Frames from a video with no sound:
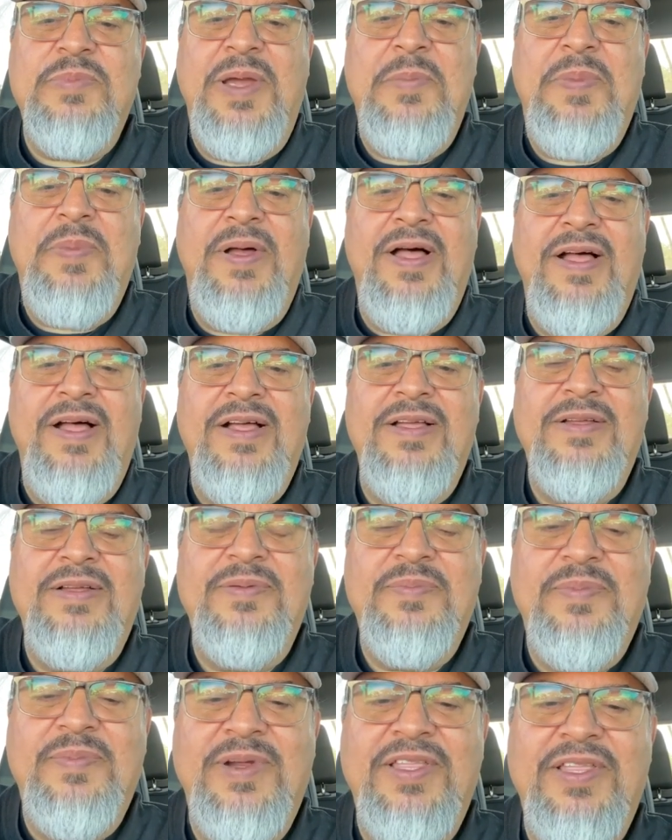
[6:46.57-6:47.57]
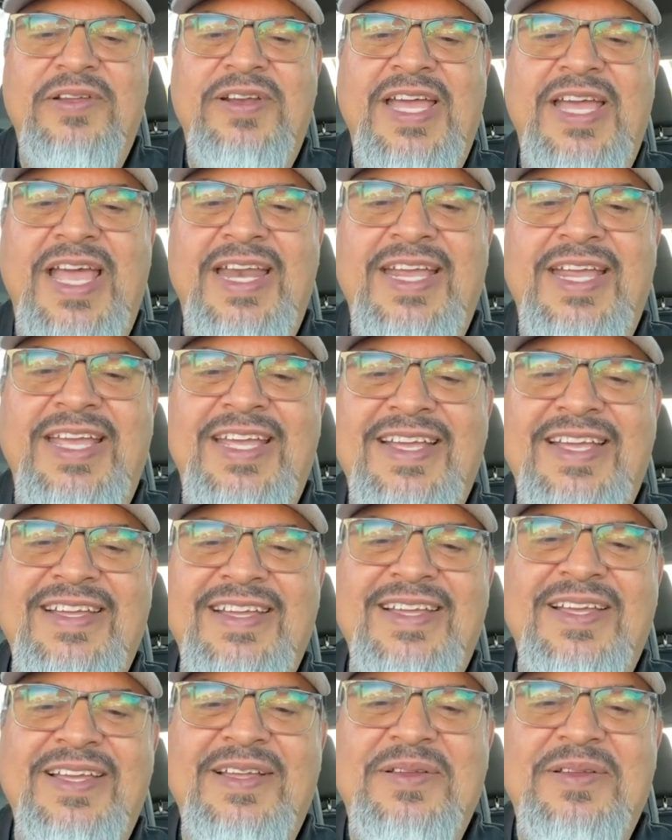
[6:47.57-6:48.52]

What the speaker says: my pa, Brother Danny.